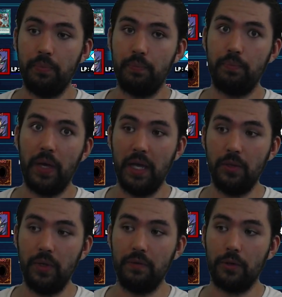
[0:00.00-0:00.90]

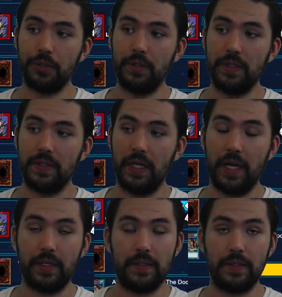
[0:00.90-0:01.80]
pay-to-win version of this
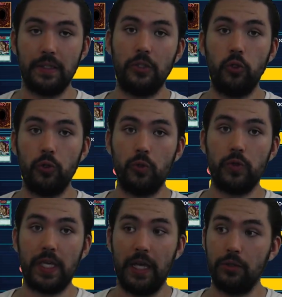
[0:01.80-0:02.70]
deck is going to
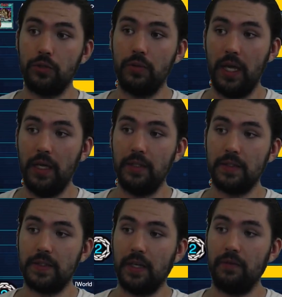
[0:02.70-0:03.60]
use Hate Trunade
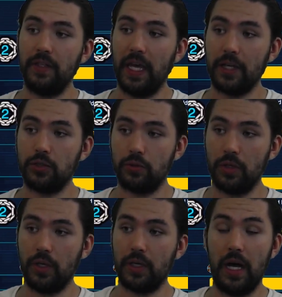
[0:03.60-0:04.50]
instead of the
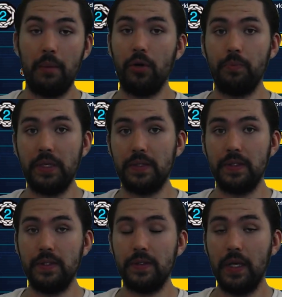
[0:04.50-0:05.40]
extra combo
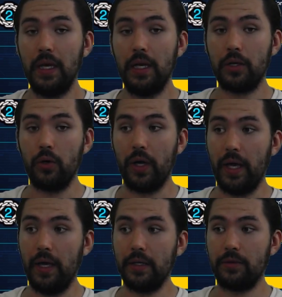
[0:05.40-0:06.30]
pieces. Go
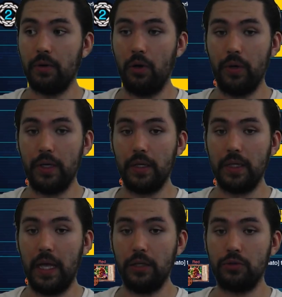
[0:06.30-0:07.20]
ahead and throw in
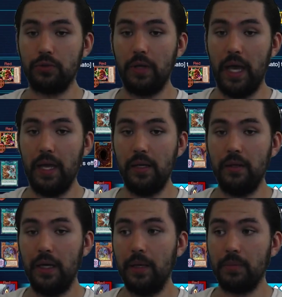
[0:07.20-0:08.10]
Hate Trunade.
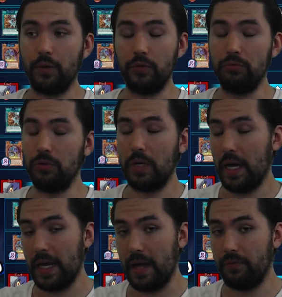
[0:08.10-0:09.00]
If you do
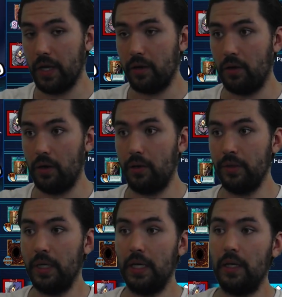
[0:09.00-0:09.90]
not have that card,
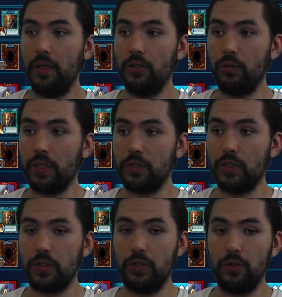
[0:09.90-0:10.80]
you can
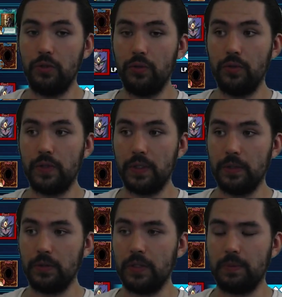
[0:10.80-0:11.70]
just
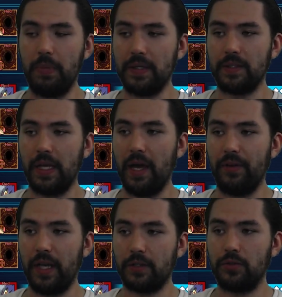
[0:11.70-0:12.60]
just basically have
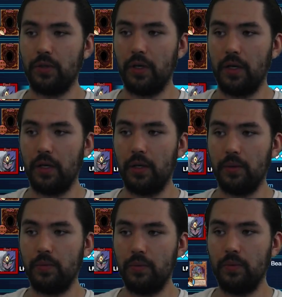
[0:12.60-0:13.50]
an extra
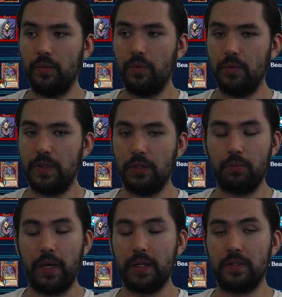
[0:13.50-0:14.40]
Secret
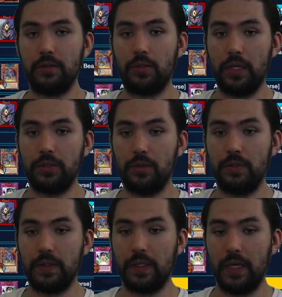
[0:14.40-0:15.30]
Pass to the Treasures
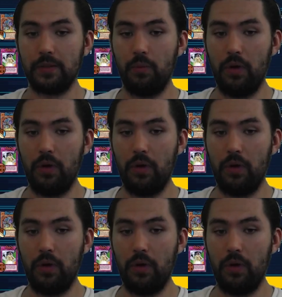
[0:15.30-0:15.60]
in case your